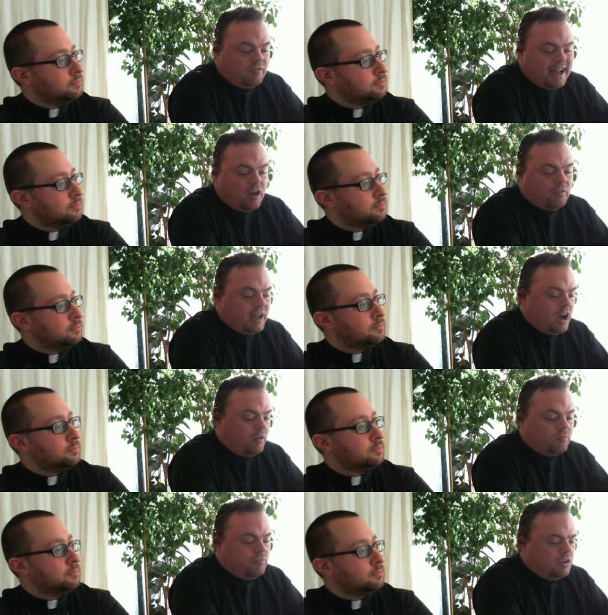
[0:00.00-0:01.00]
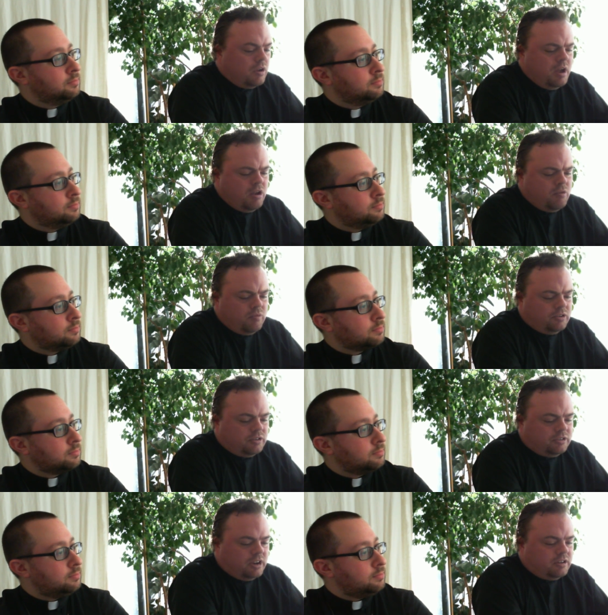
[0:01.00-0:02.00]
Speaker 1: of, of how how you know,
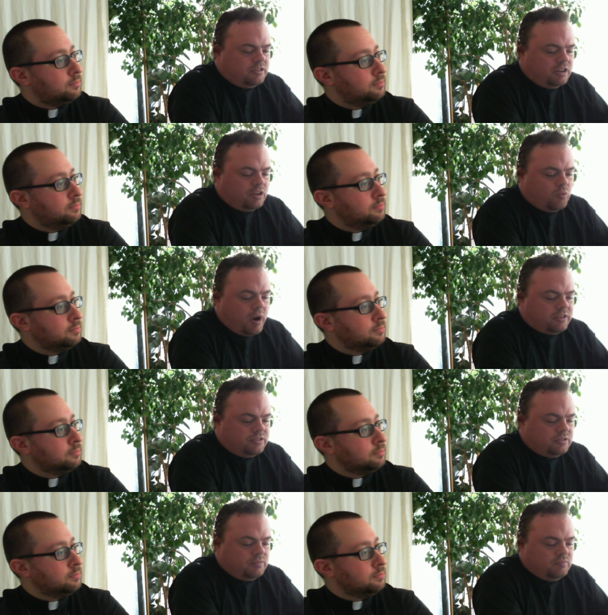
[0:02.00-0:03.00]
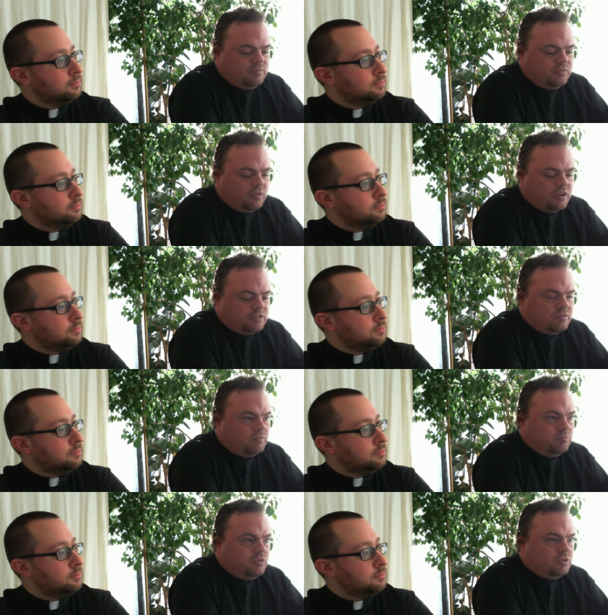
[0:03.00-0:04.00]
there's a tendency in the West for
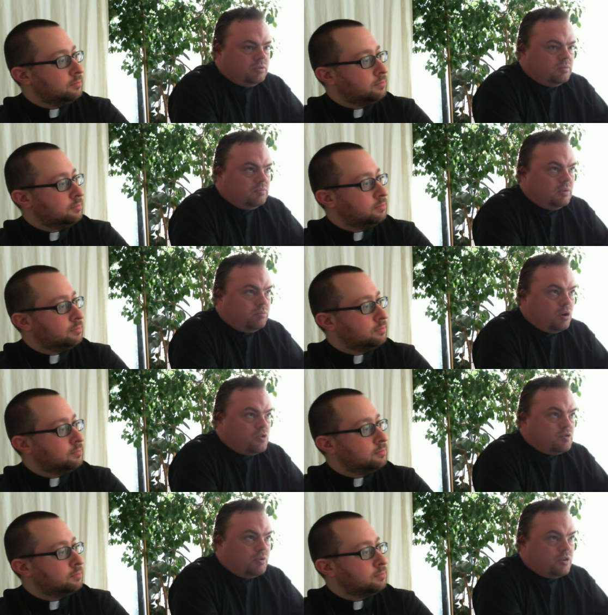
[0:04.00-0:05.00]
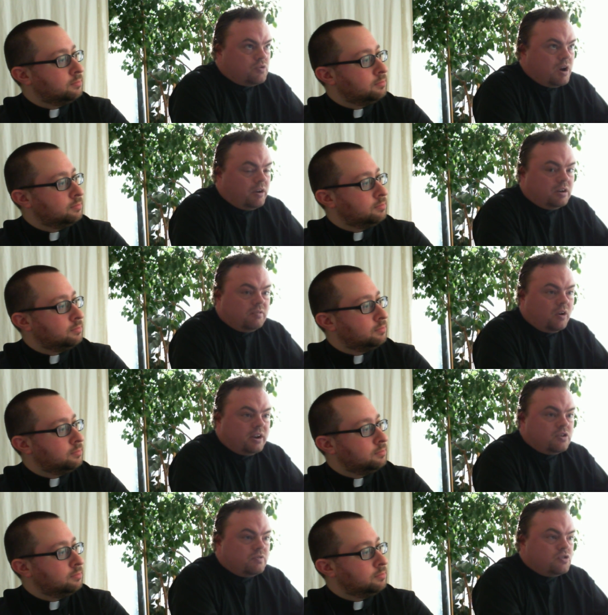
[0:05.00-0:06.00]
us to to approach spirituality in
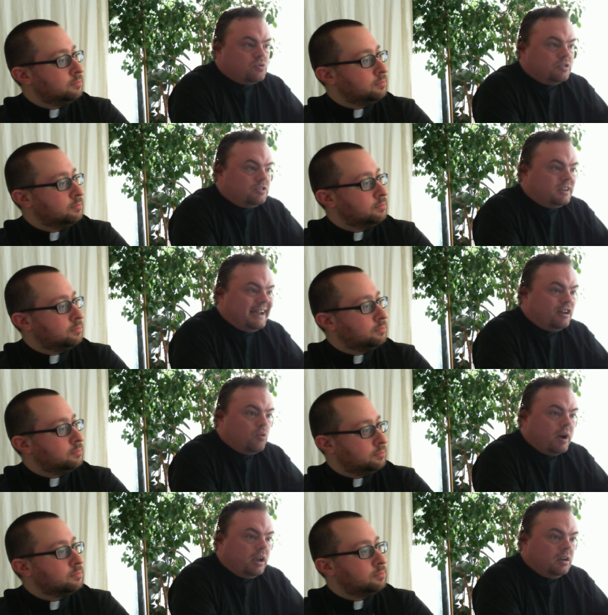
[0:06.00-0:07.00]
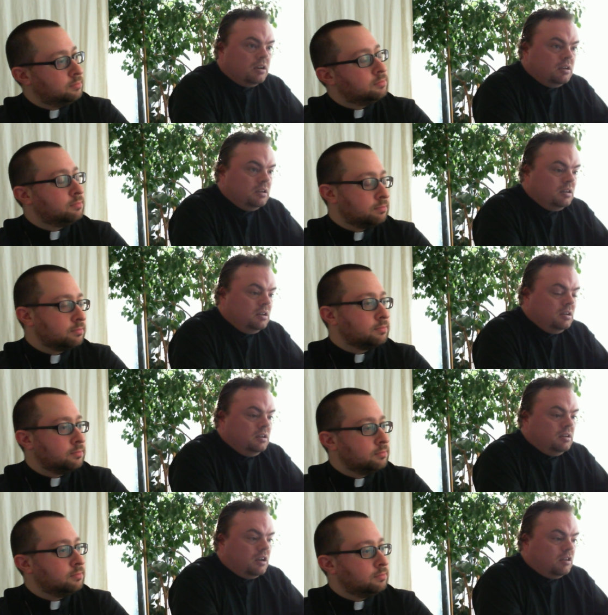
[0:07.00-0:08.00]
a very individualistic kind of way,
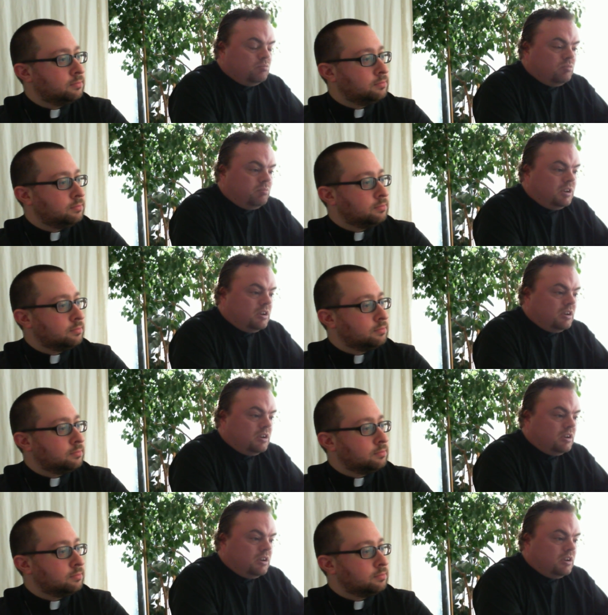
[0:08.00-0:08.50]
um,